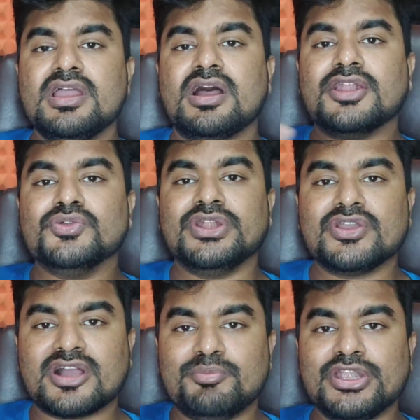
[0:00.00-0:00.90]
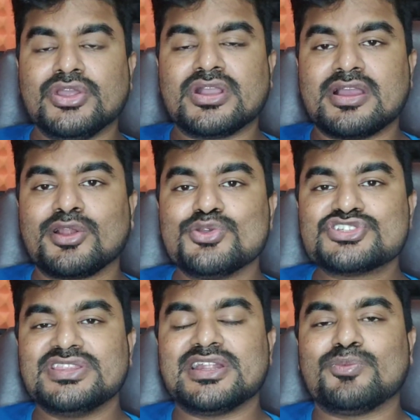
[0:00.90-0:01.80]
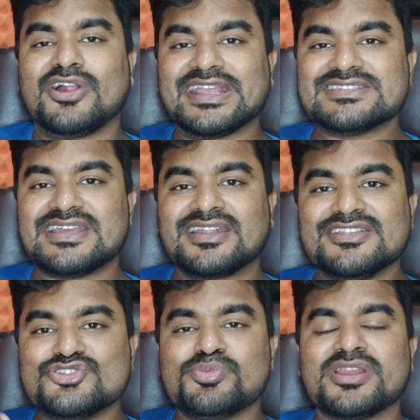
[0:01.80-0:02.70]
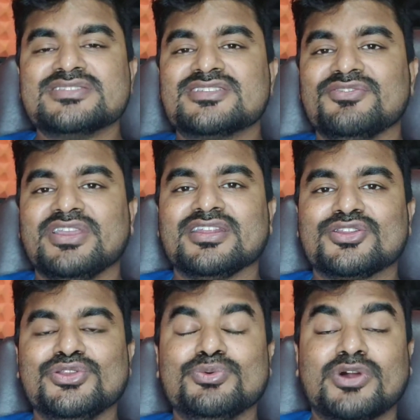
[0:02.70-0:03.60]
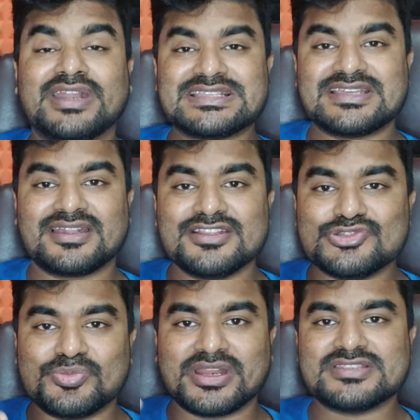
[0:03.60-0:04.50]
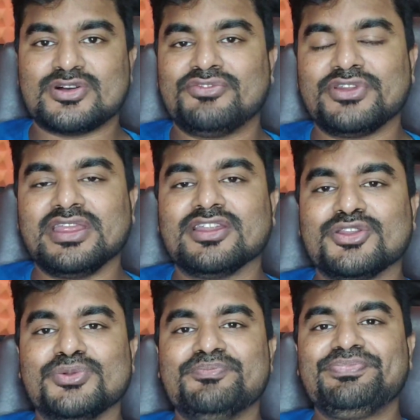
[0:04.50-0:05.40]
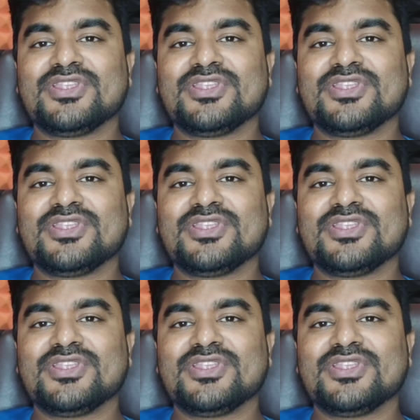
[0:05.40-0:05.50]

and you need to come into a conclusion that what exactly Jupiter is giving it to you, what exactly Jupiter is offering it to you.